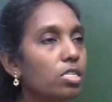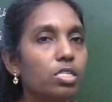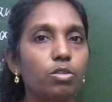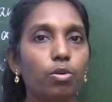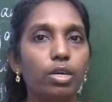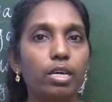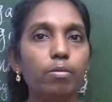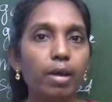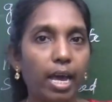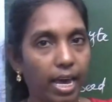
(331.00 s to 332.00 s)

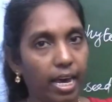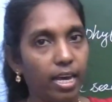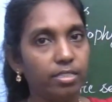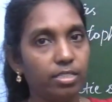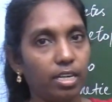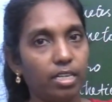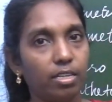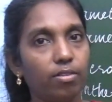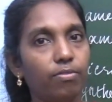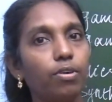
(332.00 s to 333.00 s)
sodium
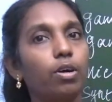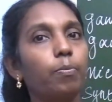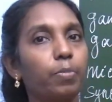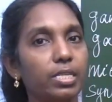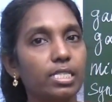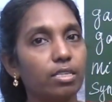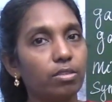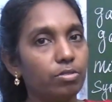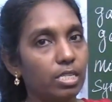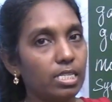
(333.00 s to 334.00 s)
alginate for
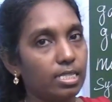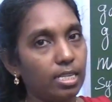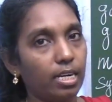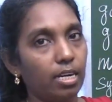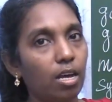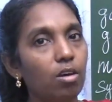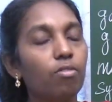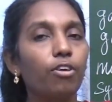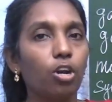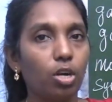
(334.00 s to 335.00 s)
preserve this seed.
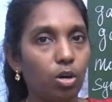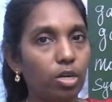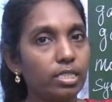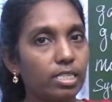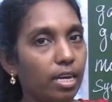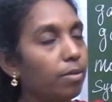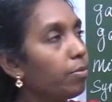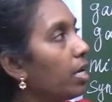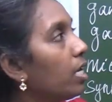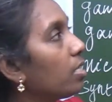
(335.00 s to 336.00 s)
For a long
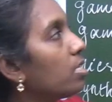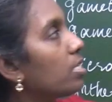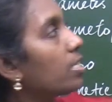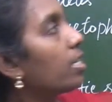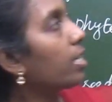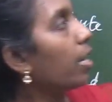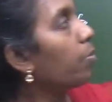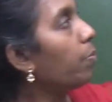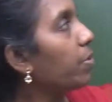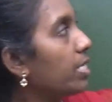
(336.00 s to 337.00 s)
time, this seed can
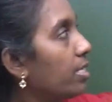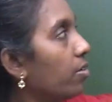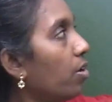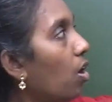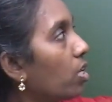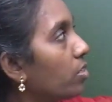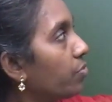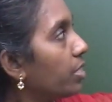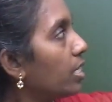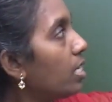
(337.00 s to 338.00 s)
be preserved,
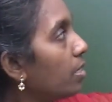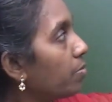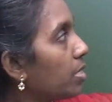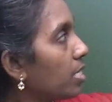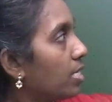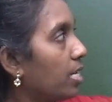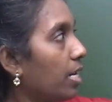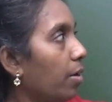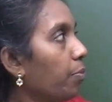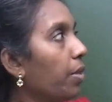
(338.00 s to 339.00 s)
artificial
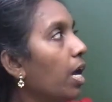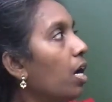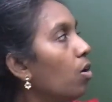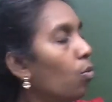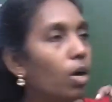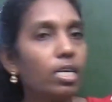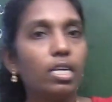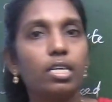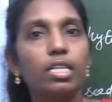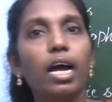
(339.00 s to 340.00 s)
seed. What
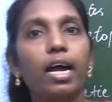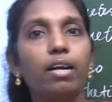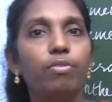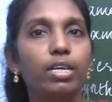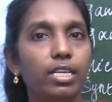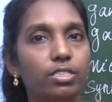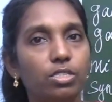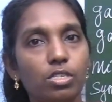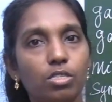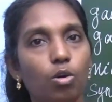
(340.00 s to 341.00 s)
are the
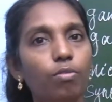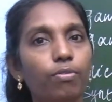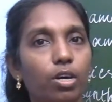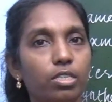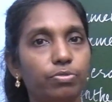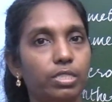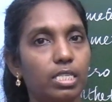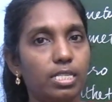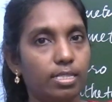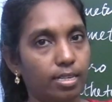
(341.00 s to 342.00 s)
advantages of artificial
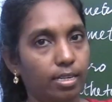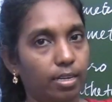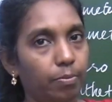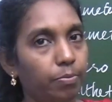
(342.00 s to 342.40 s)
seed?